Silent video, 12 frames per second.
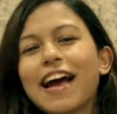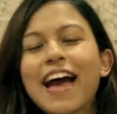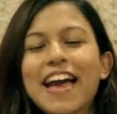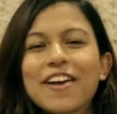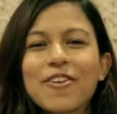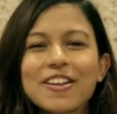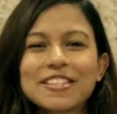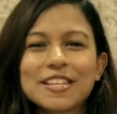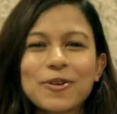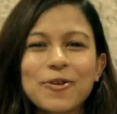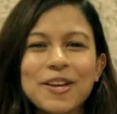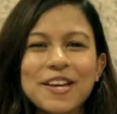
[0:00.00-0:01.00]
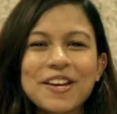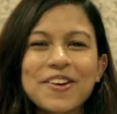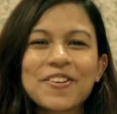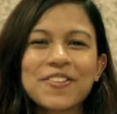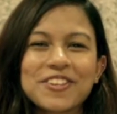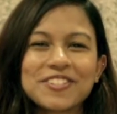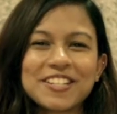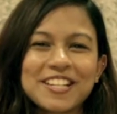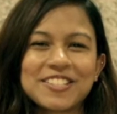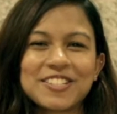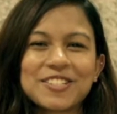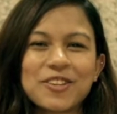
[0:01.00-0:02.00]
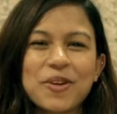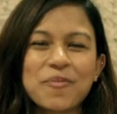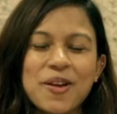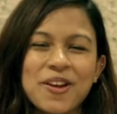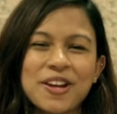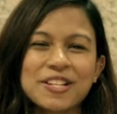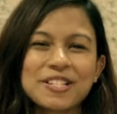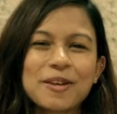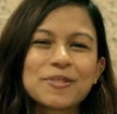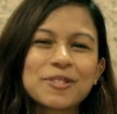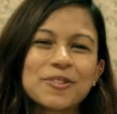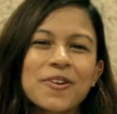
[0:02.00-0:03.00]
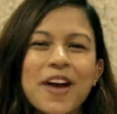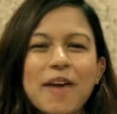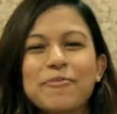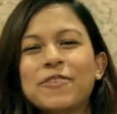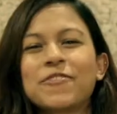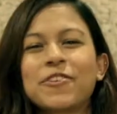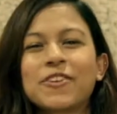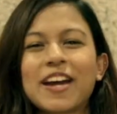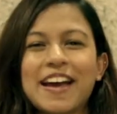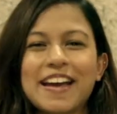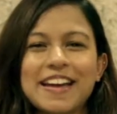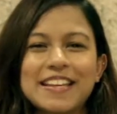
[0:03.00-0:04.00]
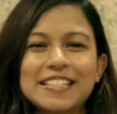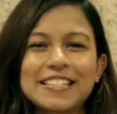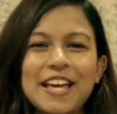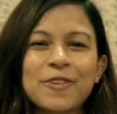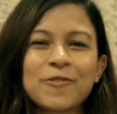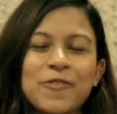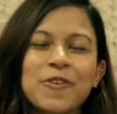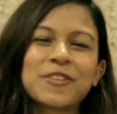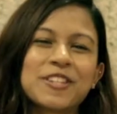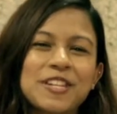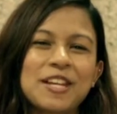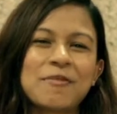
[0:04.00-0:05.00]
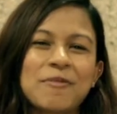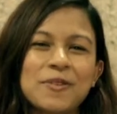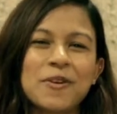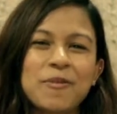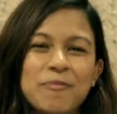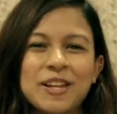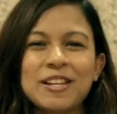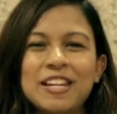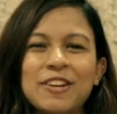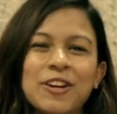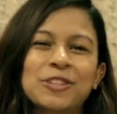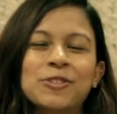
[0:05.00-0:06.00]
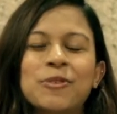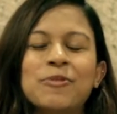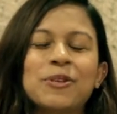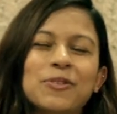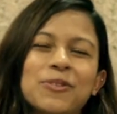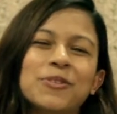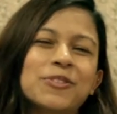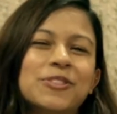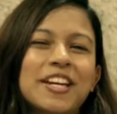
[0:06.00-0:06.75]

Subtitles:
Hi Hans and Hui, congratulations on your marriage. I'm so happy for you guys. I look forward to the day when we all play Ligretto when we grow old